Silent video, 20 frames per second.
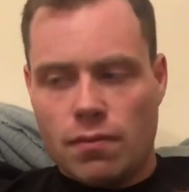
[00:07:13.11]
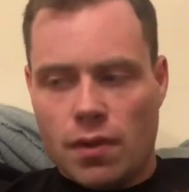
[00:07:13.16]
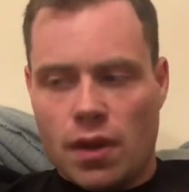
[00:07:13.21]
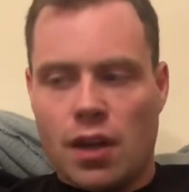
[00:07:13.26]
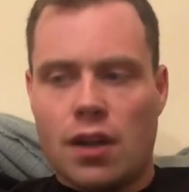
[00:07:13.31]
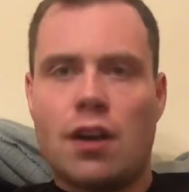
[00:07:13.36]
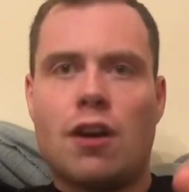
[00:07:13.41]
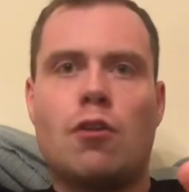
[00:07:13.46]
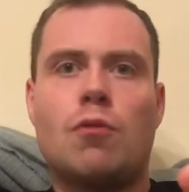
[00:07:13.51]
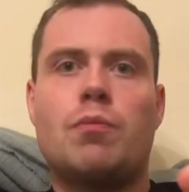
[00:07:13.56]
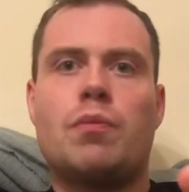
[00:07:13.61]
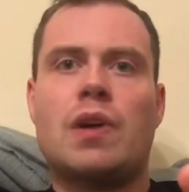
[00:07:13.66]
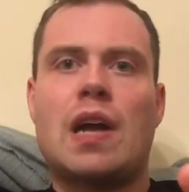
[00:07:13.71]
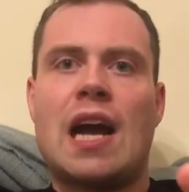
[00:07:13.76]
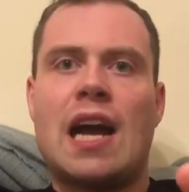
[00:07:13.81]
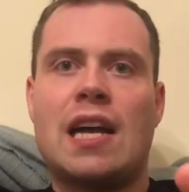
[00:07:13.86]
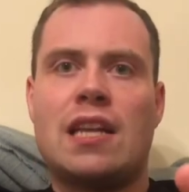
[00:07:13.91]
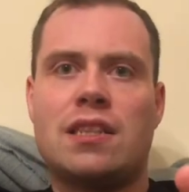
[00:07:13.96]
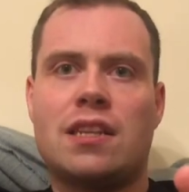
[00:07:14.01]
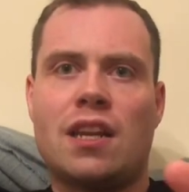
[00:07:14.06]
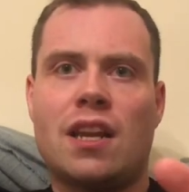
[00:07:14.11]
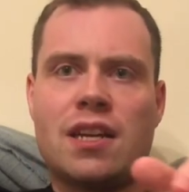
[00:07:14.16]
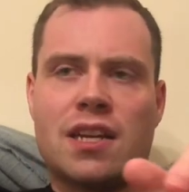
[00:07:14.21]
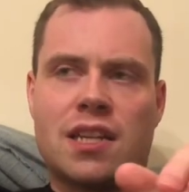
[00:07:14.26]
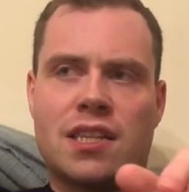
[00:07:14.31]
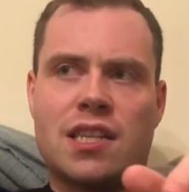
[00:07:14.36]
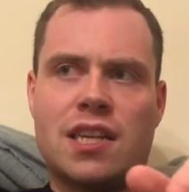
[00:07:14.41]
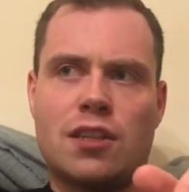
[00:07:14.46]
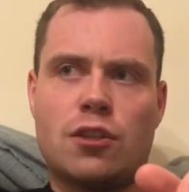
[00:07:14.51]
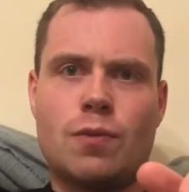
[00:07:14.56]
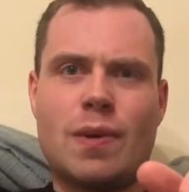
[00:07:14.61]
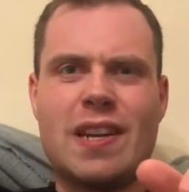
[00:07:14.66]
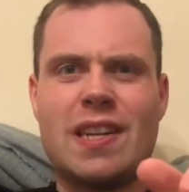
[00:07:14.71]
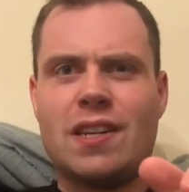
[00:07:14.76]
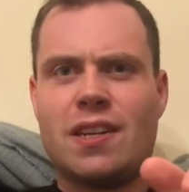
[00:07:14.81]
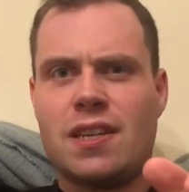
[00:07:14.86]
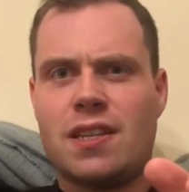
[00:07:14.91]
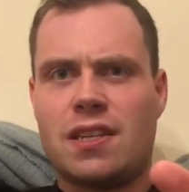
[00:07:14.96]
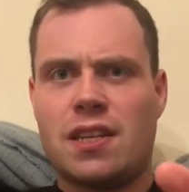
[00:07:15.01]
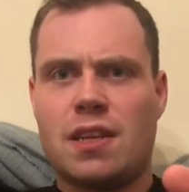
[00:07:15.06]
I hope. And like I said, in
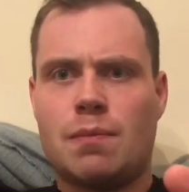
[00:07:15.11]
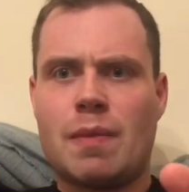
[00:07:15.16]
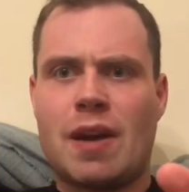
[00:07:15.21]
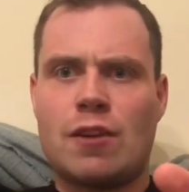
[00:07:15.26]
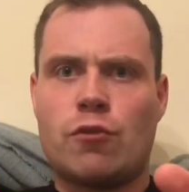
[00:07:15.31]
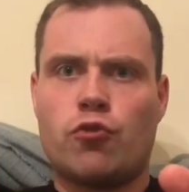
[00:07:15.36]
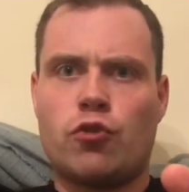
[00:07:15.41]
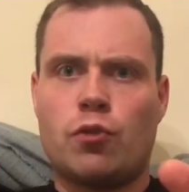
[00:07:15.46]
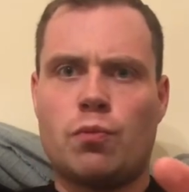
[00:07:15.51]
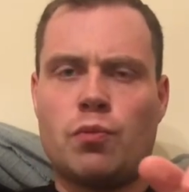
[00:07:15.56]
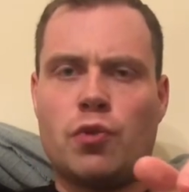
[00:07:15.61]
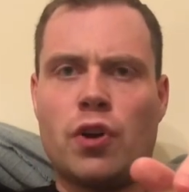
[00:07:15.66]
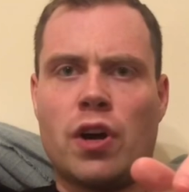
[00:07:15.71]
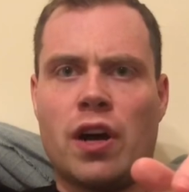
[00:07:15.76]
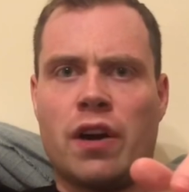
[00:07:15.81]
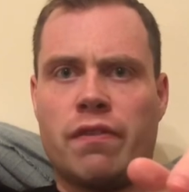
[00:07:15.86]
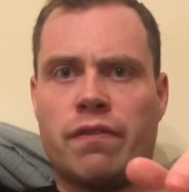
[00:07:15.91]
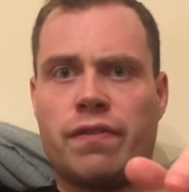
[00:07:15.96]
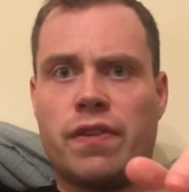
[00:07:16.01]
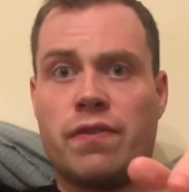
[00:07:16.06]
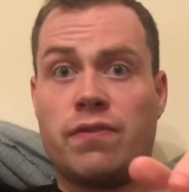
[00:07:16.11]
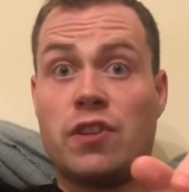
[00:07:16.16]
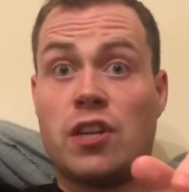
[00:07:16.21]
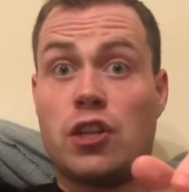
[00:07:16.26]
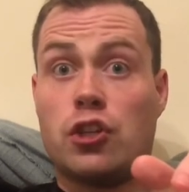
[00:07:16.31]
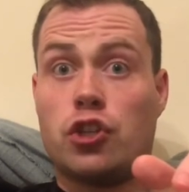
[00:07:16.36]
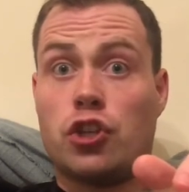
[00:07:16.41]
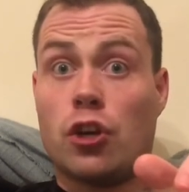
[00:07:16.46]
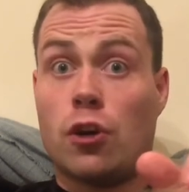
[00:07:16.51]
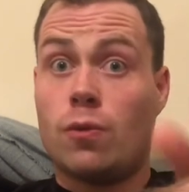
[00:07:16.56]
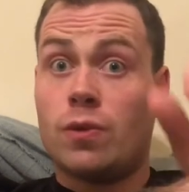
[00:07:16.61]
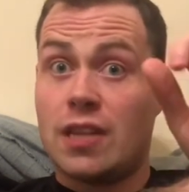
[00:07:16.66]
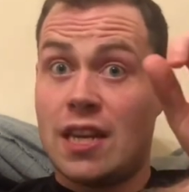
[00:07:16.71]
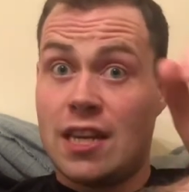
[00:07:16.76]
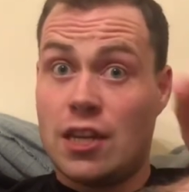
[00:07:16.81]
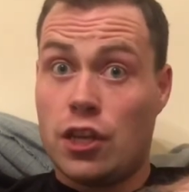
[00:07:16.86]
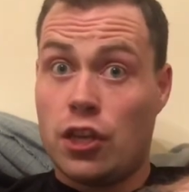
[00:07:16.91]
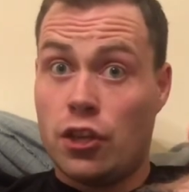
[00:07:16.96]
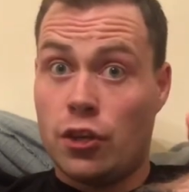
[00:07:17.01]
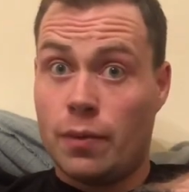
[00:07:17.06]
2019, Matchroom put on 15 shows
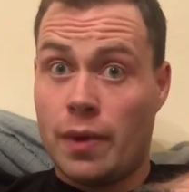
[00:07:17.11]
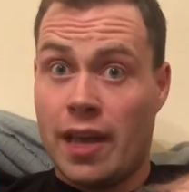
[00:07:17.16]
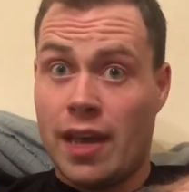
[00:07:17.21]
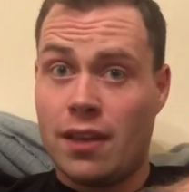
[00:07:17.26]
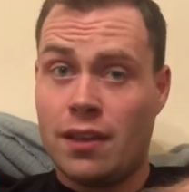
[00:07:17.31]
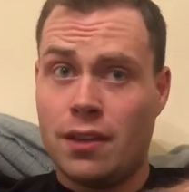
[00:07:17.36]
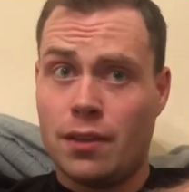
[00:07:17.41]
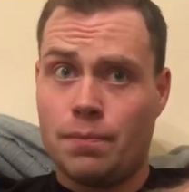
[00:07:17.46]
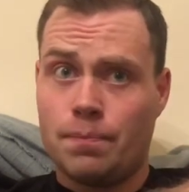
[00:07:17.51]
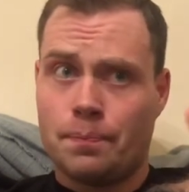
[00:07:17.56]
in the UK.